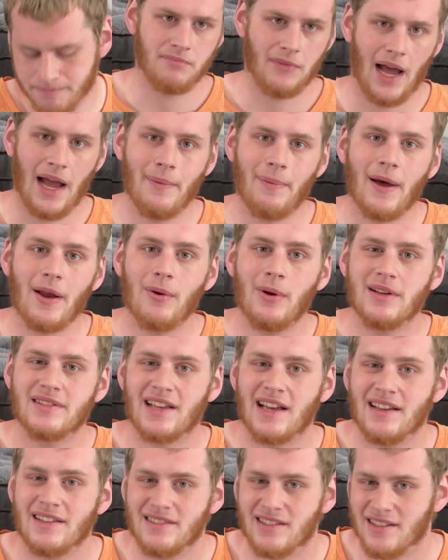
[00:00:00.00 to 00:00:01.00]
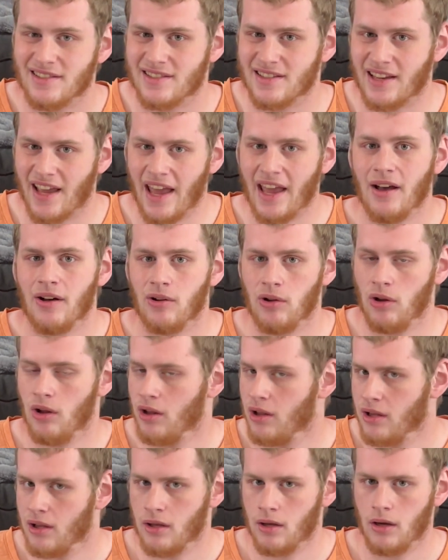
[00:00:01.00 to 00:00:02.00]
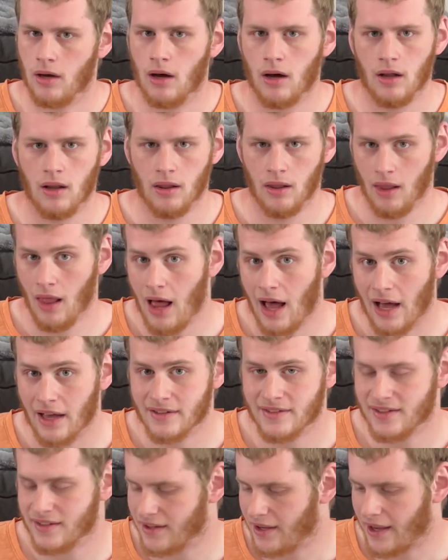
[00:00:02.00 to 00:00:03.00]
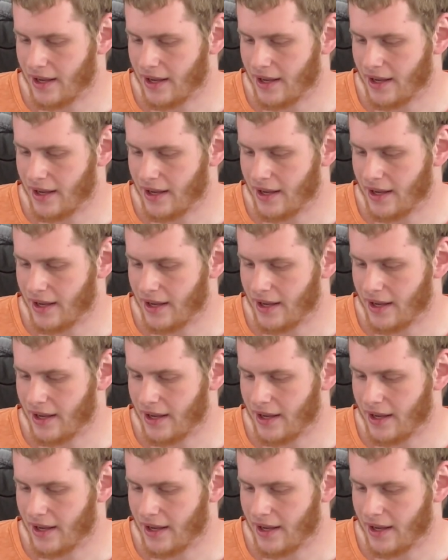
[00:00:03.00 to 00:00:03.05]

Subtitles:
iPadOS has to scale a lot,